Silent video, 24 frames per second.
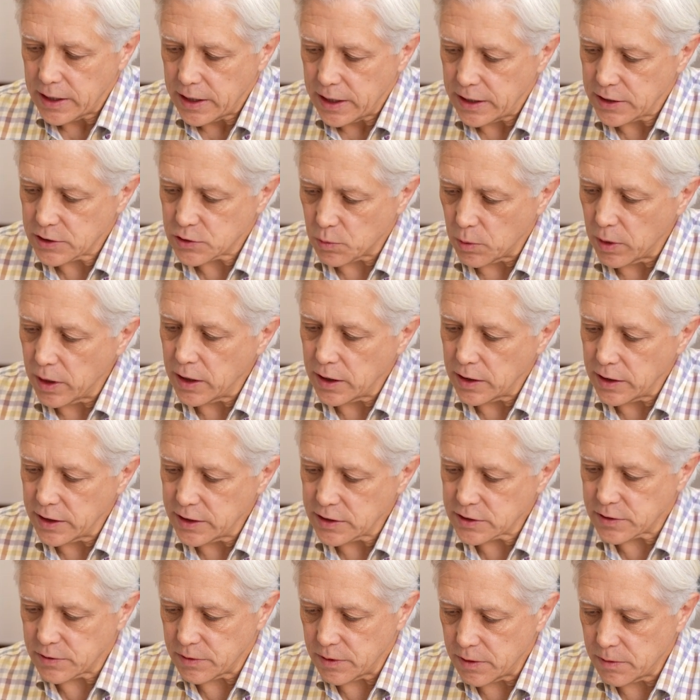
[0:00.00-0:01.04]
as well
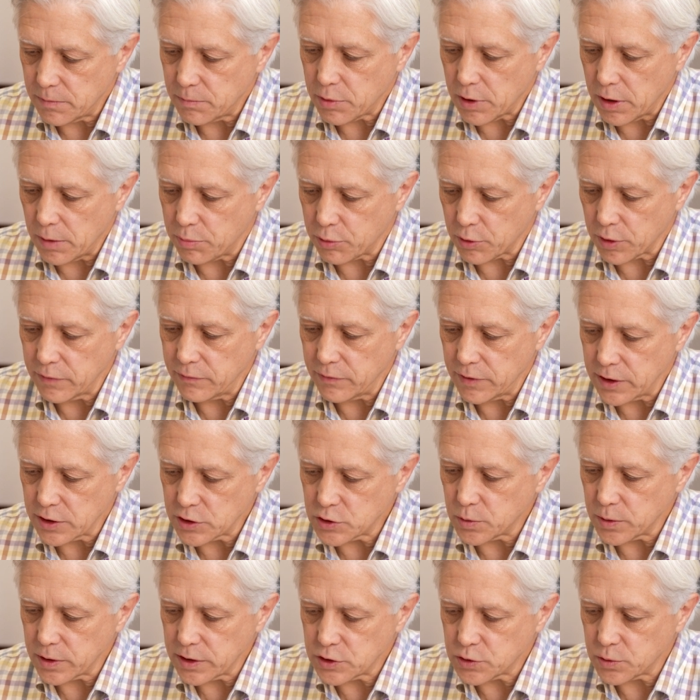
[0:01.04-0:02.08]
as uh, approving a
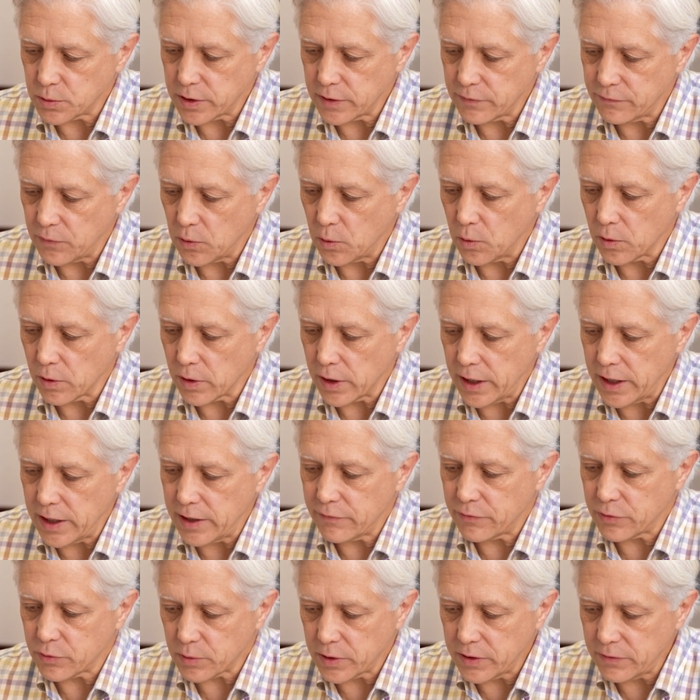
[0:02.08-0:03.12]
2024
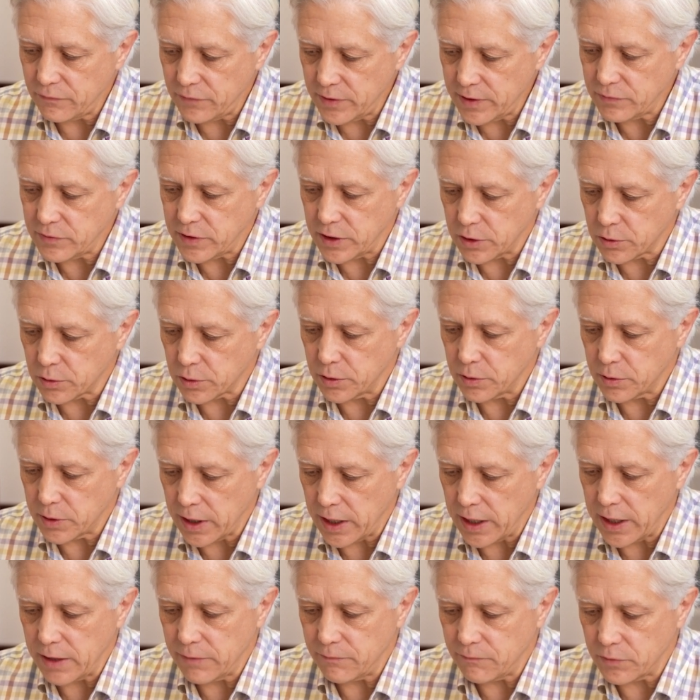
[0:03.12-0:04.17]
F-350 crew
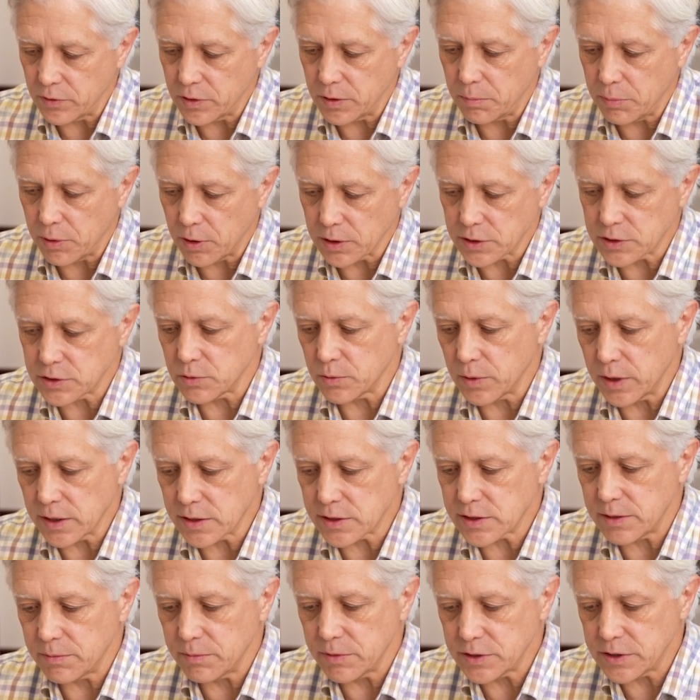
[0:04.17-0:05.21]
cab for the Parks and
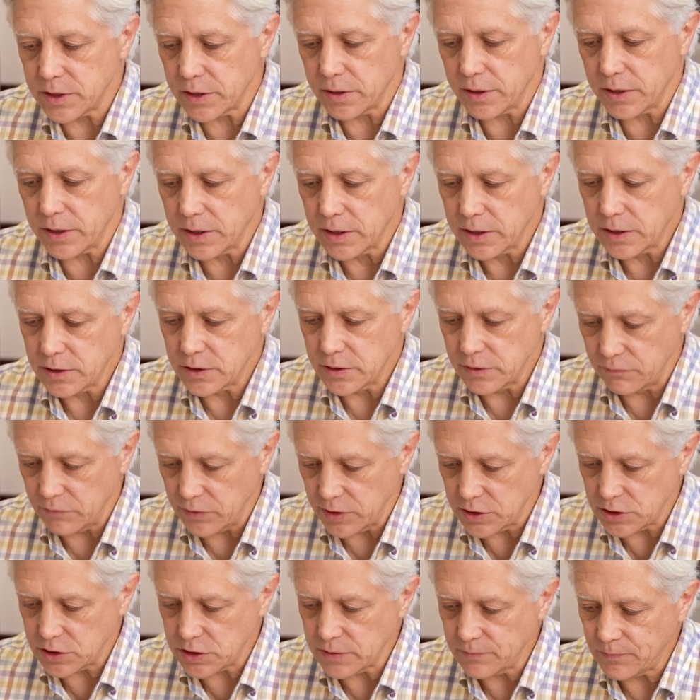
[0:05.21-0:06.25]
Rec Cemetery
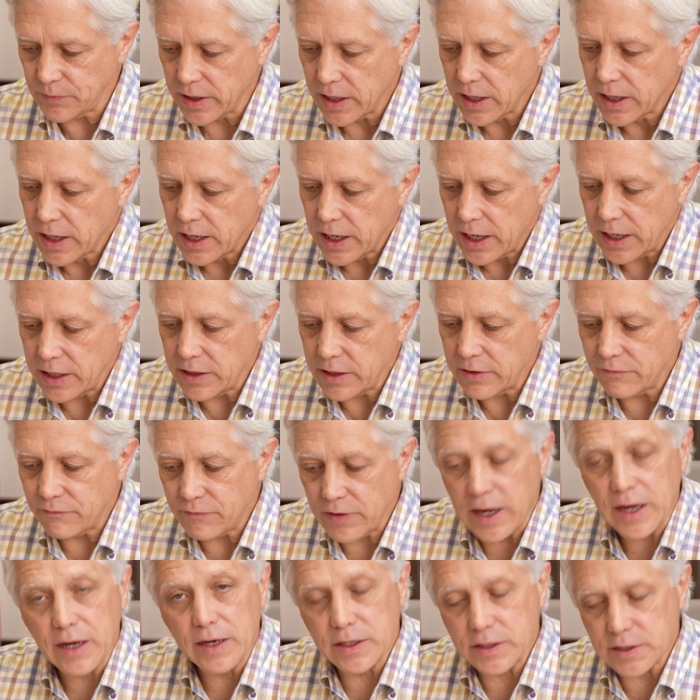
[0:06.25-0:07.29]
Division. And then
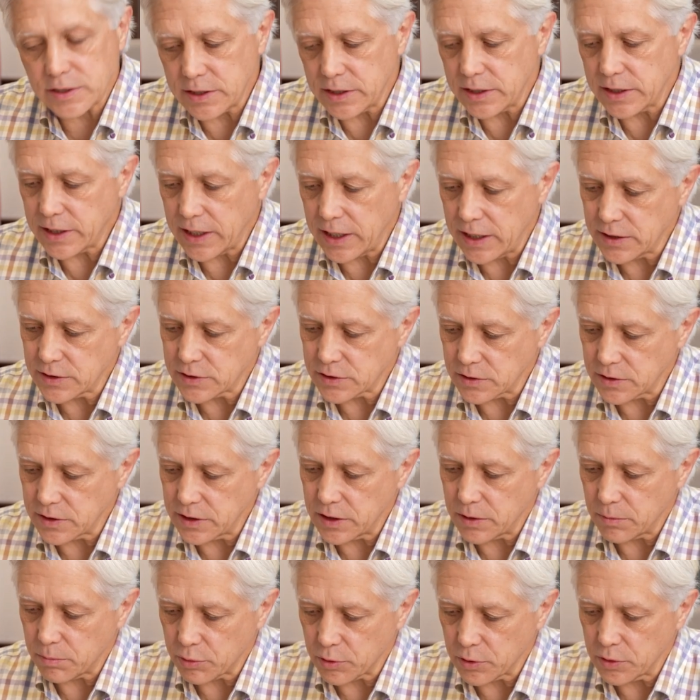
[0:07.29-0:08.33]
finally, the City Council did
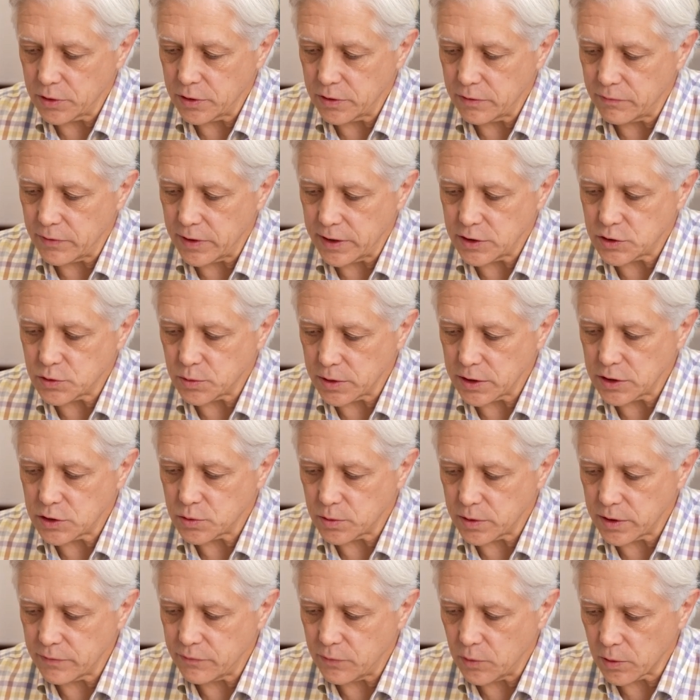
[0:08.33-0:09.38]
approve a
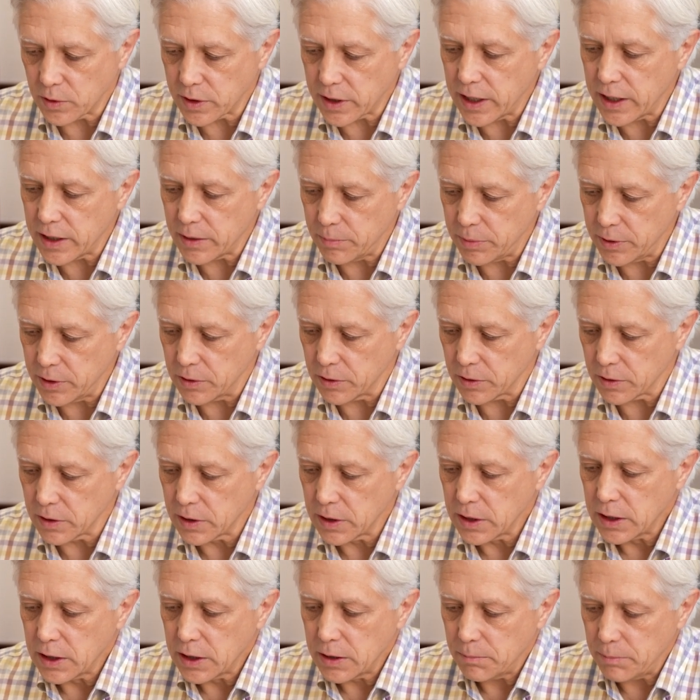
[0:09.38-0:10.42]
2024 Caterpillar
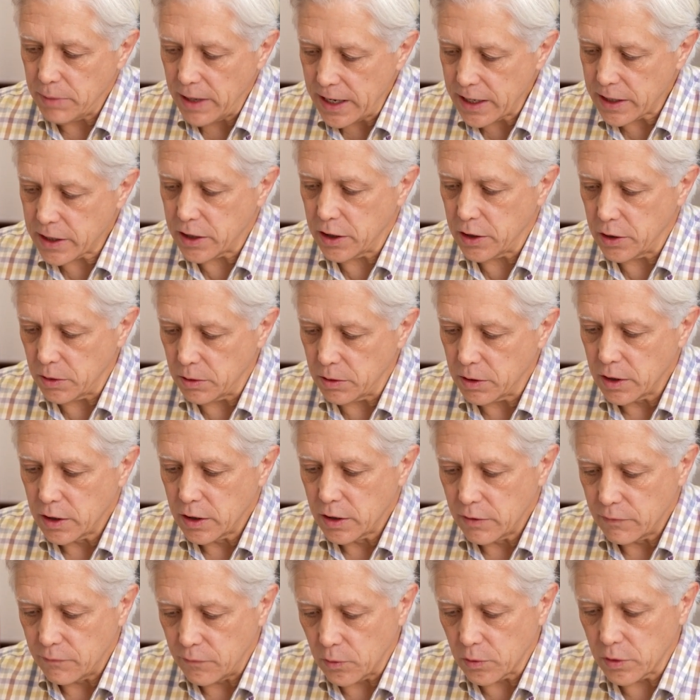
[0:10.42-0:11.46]
backhoe
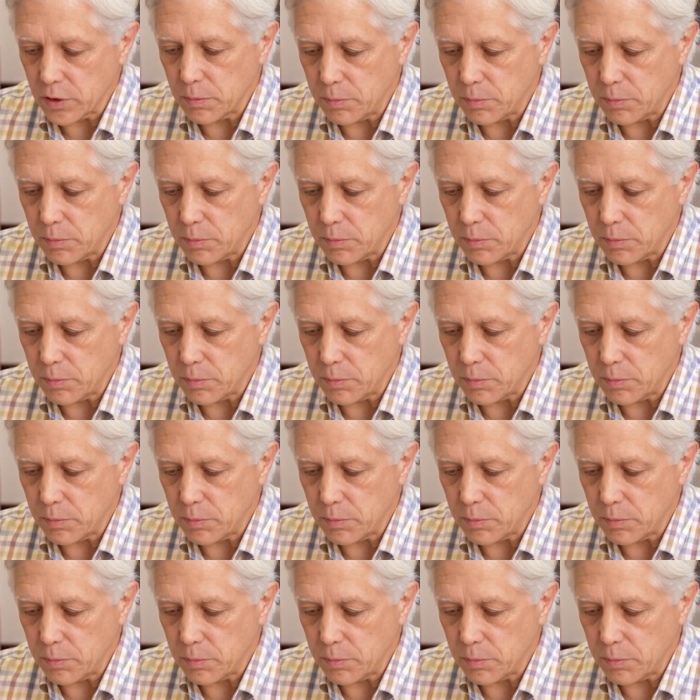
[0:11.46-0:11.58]
for